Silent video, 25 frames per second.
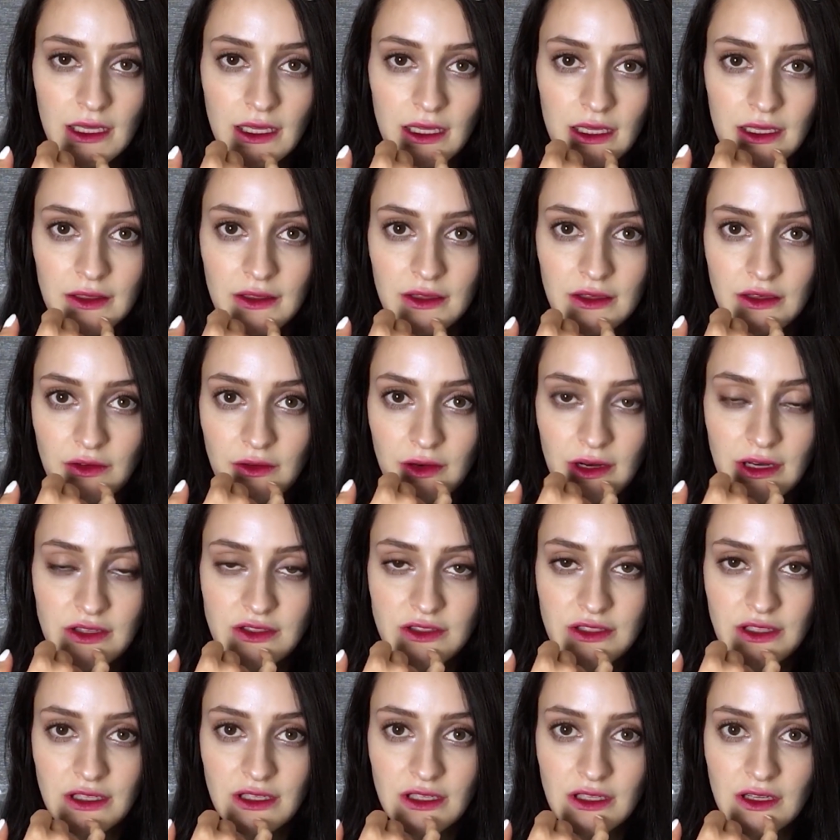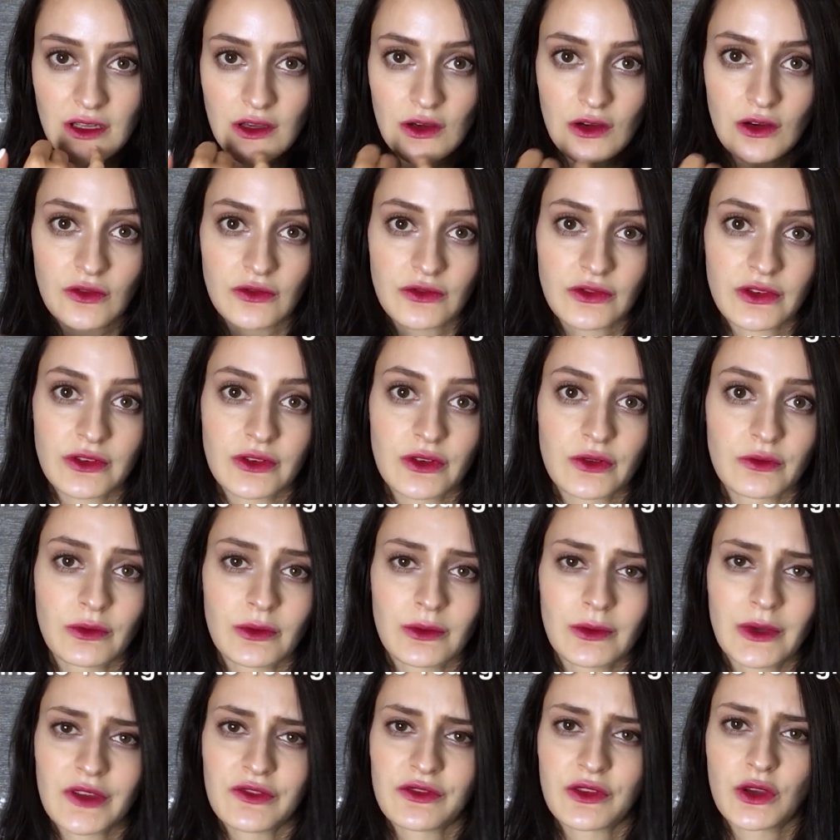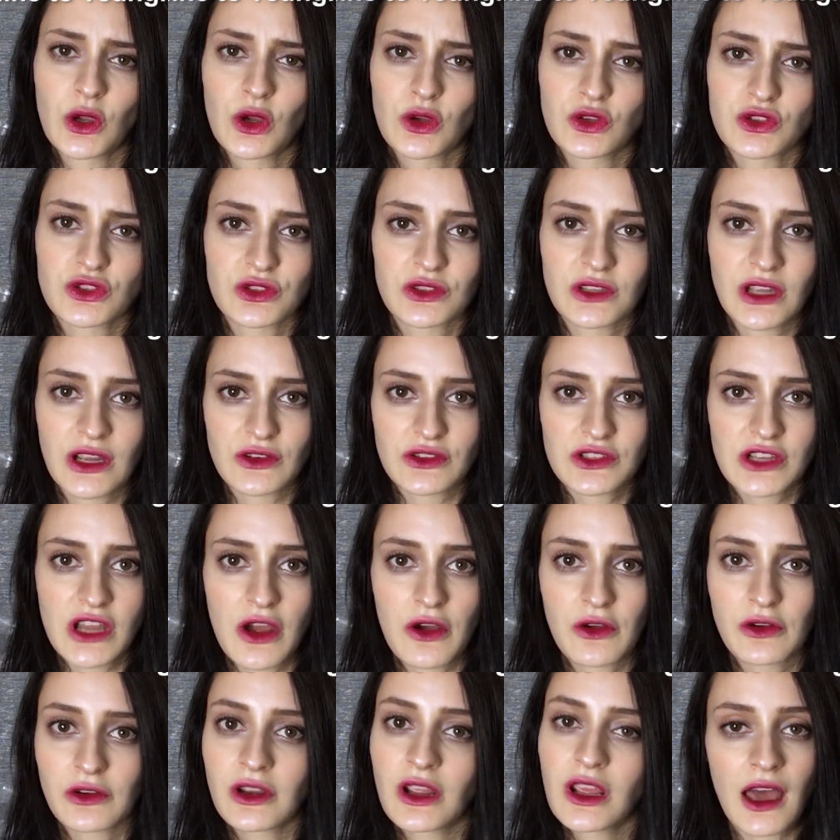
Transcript: in the direction of, if you go to downtown,